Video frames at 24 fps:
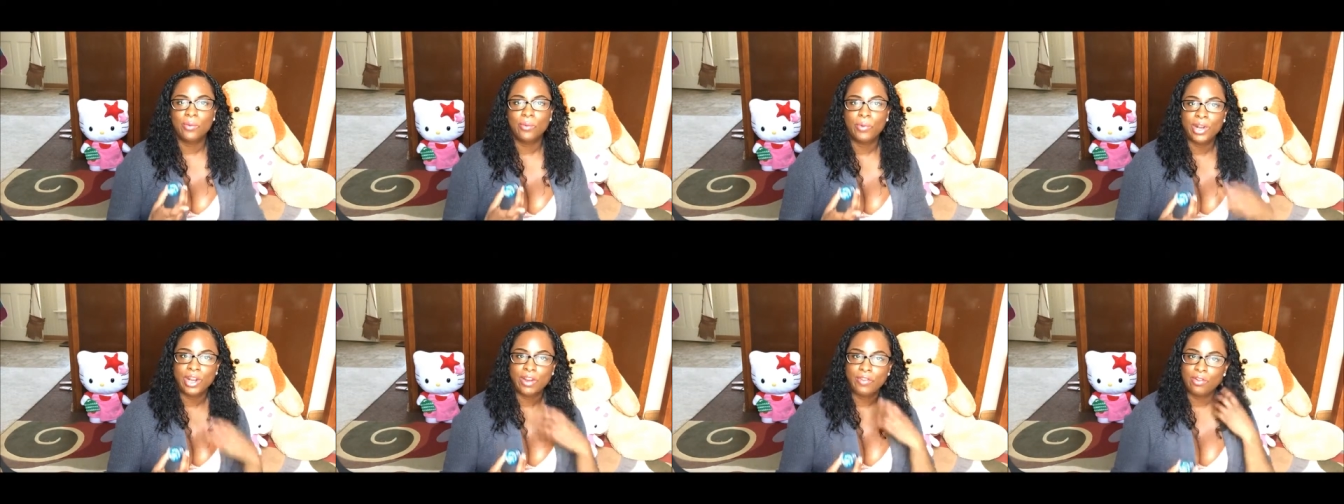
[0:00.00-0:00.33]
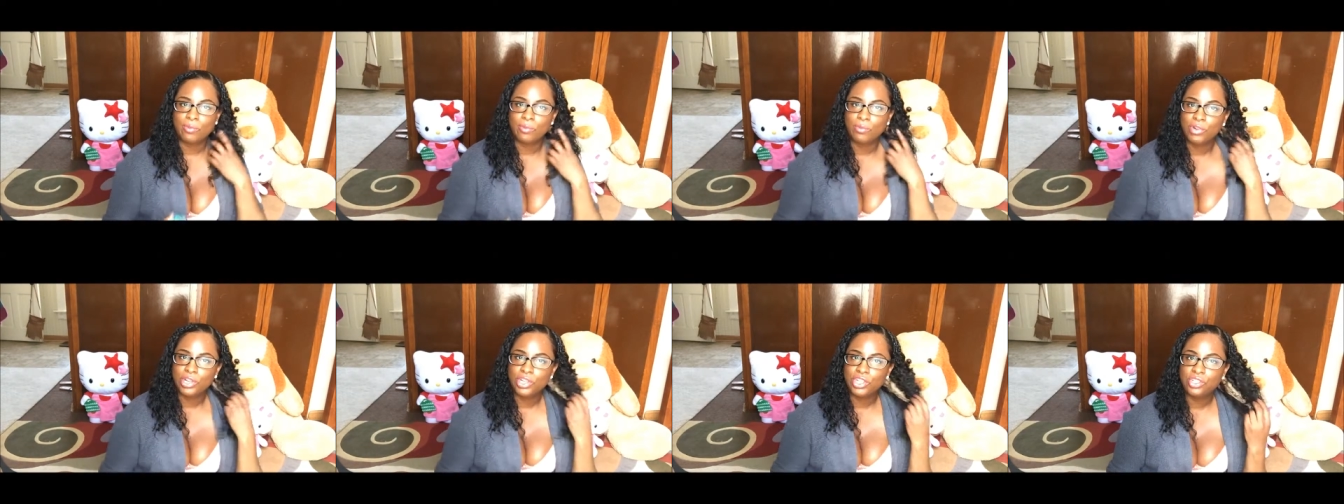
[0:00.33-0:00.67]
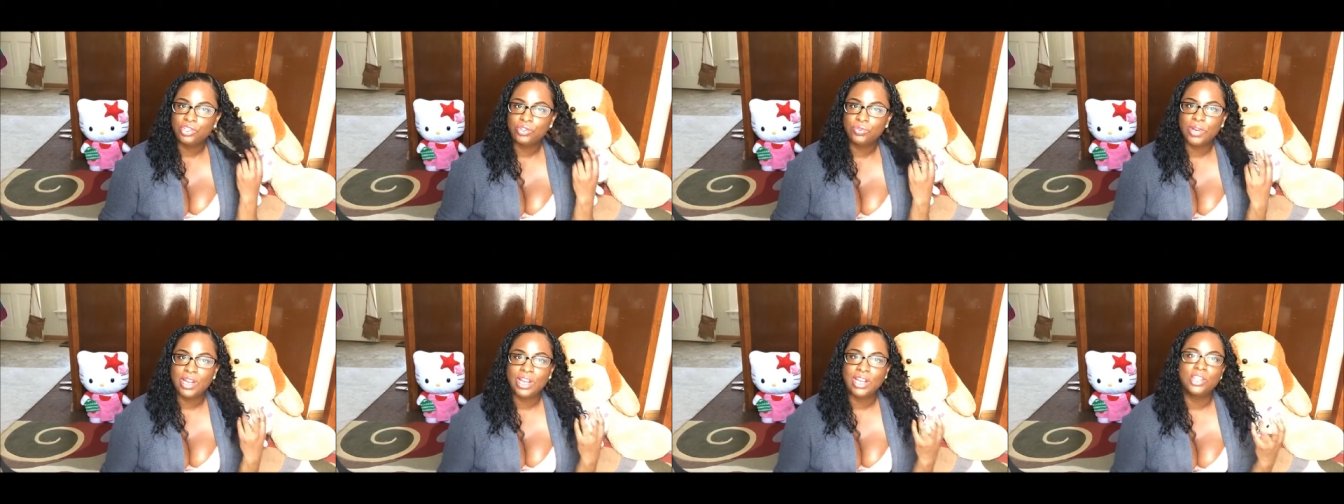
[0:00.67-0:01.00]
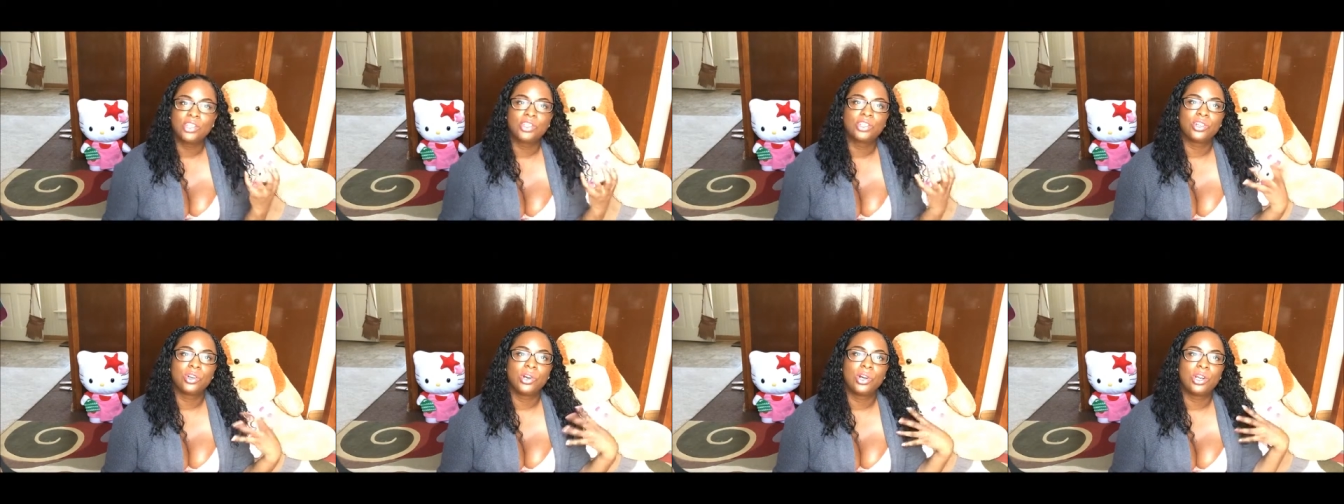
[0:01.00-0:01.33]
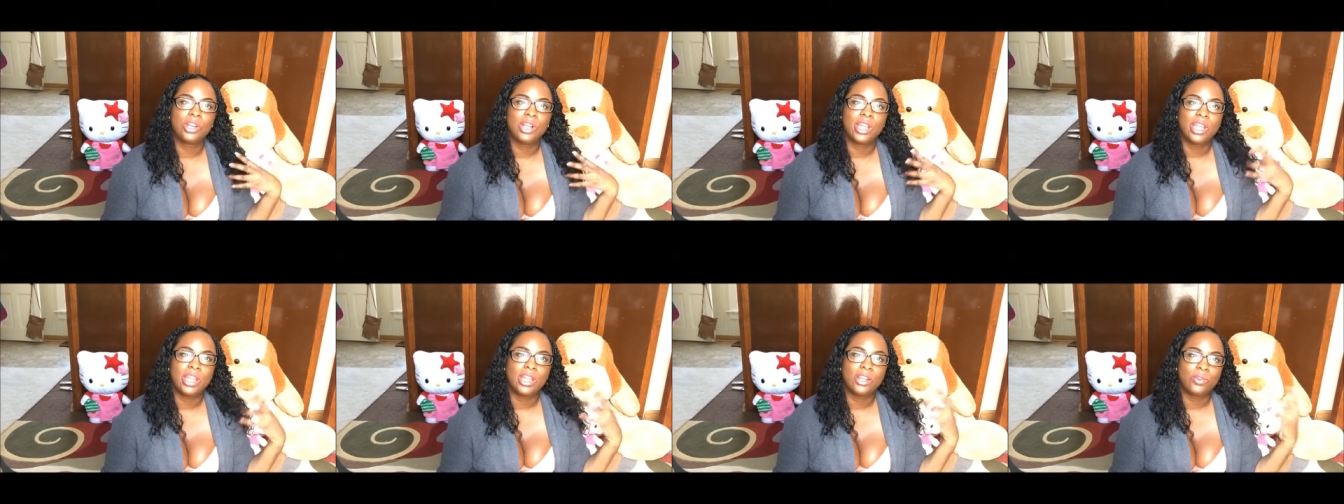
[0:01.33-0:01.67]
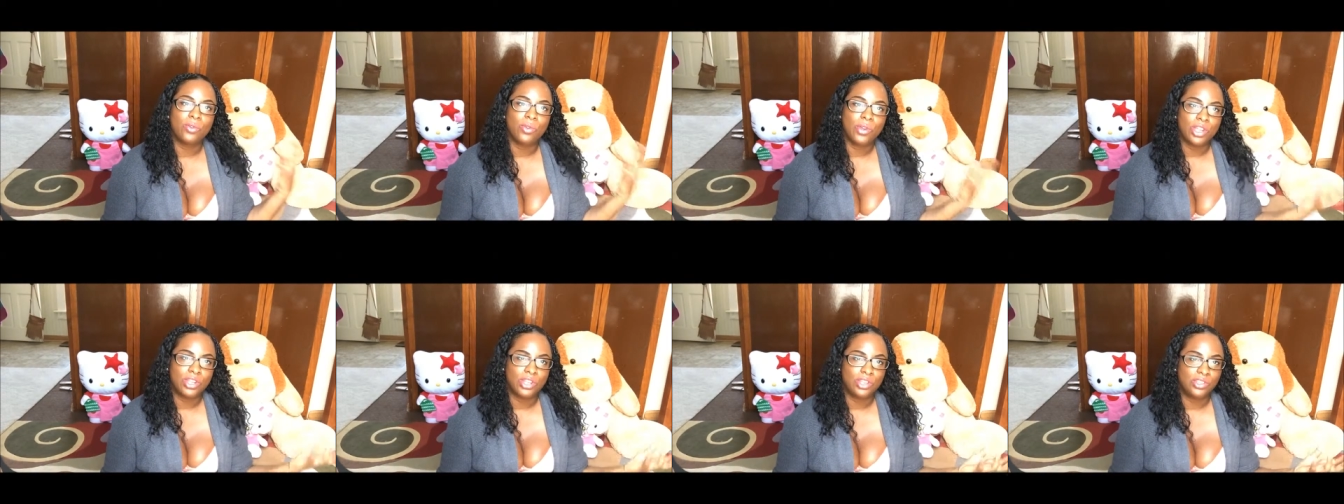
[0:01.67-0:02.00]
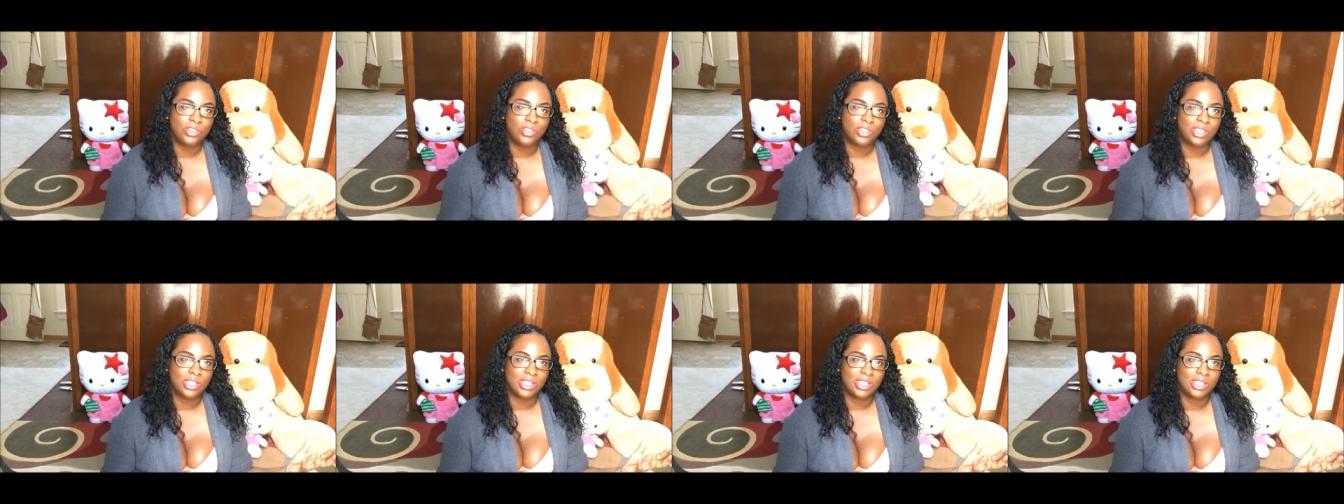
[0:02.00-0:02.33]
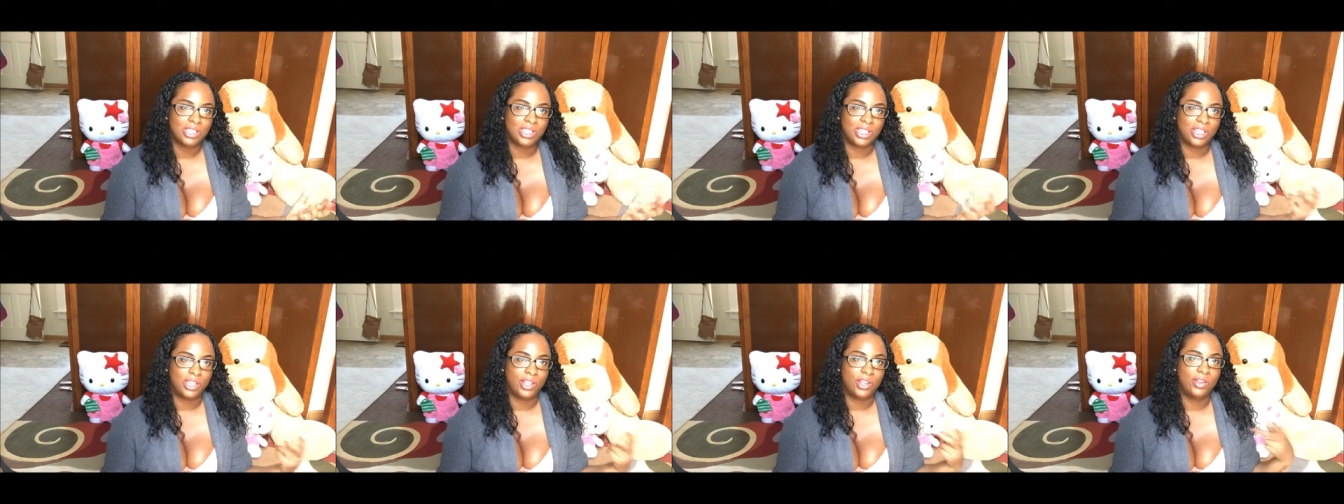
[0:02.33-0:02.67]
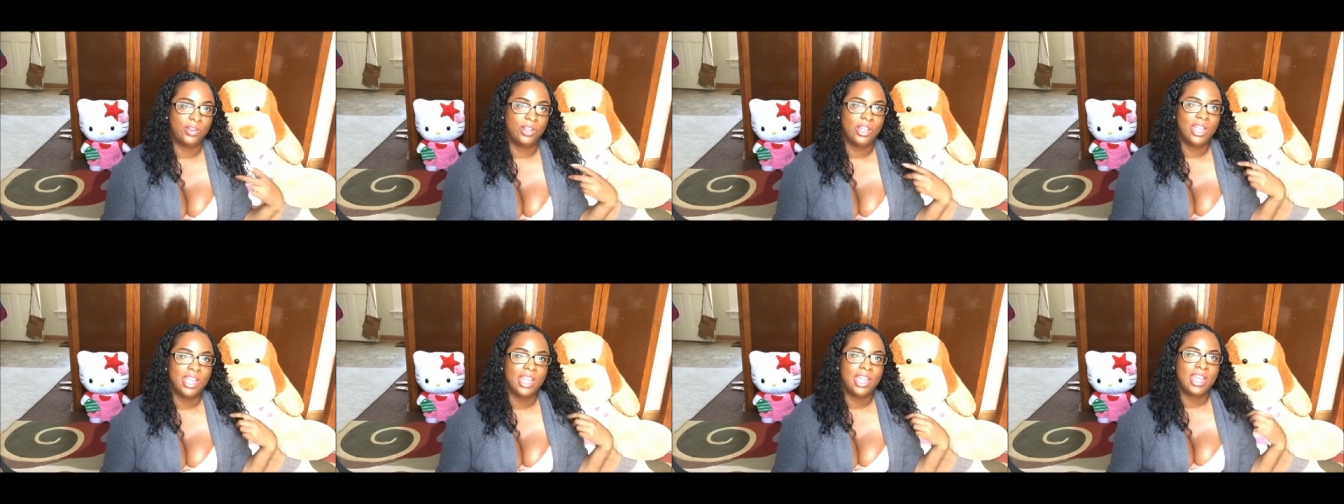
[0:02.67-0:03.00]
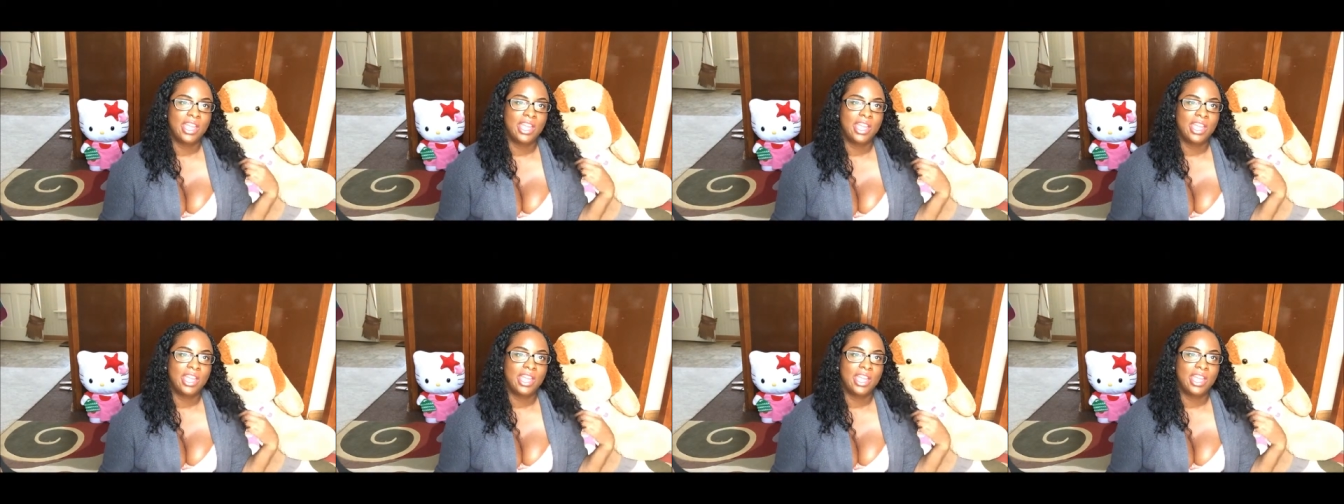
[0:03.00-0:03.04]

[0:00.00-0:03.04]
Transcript: whatever moisturizer and oil you used to sell,